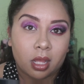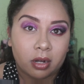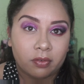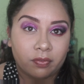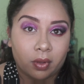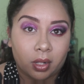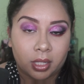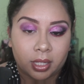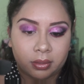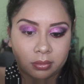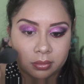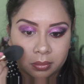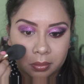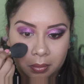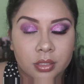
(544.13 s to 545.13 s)
of fallout.
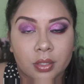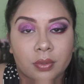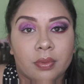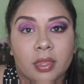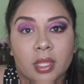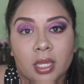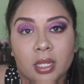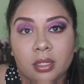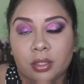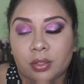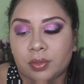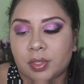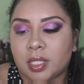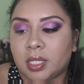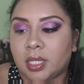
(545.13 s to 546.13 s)
So then,
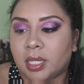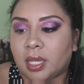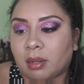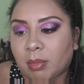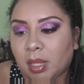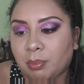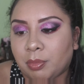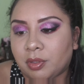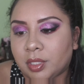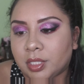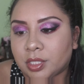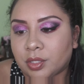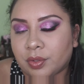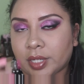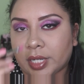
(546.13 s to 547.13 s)
using again my Beauty
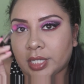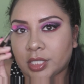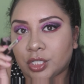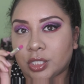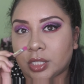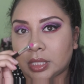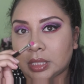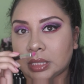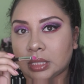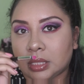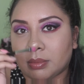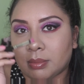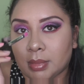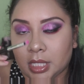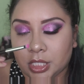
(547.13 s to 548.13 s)
Creations
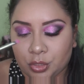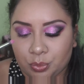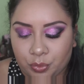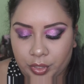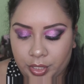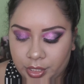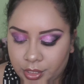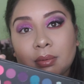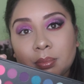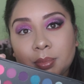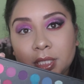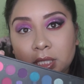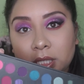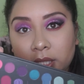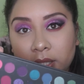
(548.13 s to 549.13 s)
smudge brush, I'll be
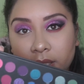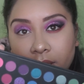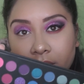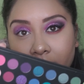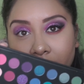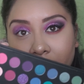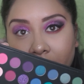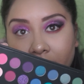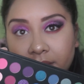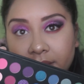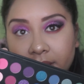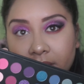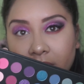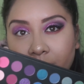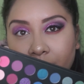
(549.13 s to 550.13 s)
taking the color
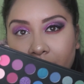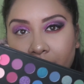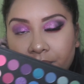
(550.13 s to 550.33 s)
Skip.